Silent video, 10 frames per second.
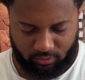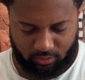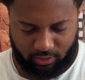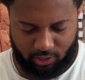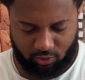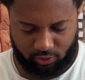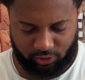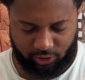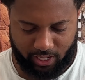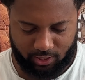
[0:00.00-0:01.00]
then you
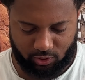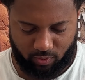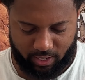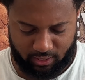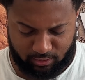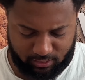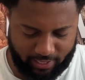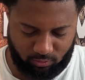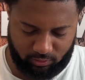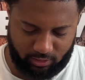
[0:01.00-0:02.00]
just change your ways.
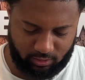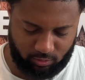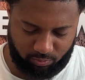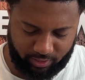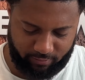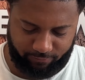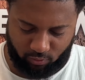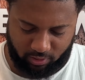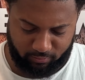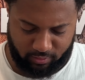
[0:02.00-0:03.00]
That's what this is bringing
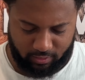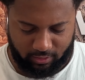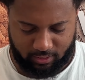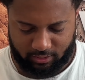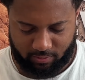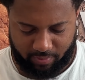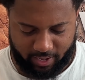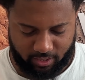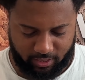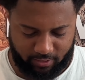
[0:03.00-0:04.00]
forth. It doesn't
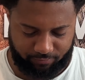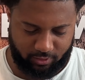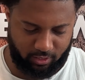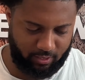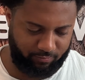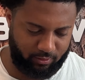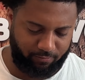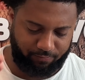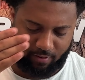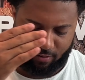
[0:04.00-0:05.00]
matter if the if the
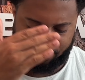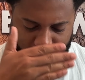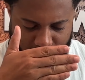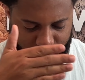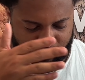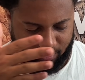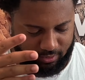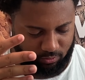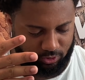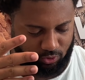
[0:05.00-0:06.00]
father or
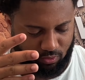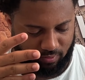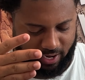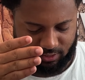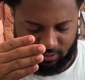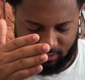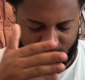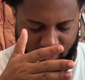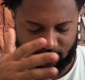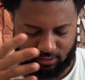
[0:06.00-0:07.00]
mother was doing righteousness
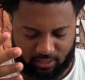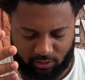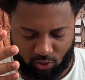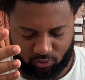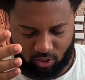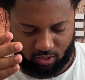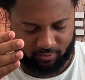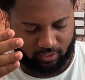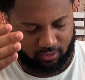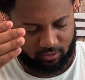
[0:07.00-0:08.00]
and the son goes off.
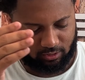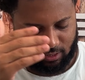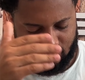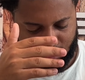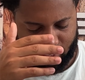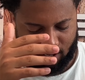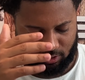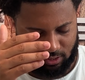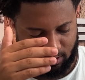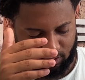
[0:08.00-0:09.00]
The son got a
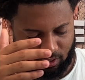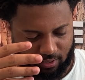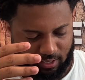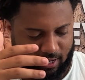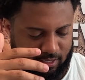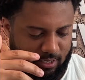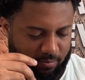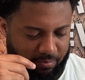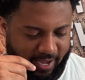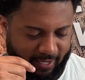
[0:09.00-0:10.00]
son or daughter got to come
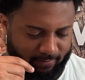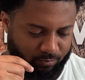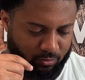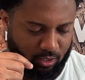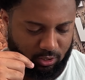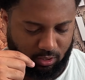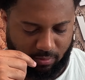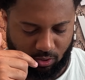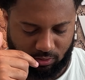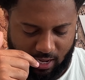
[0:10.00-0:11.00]
back to the
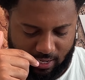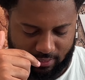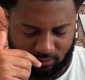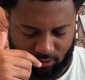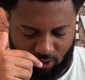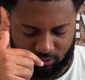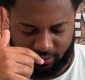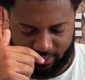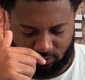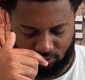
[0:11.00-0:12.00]
Most High's law,
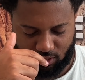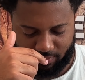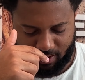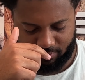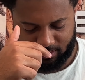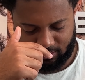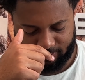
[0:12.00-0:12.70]
statutes, commandments,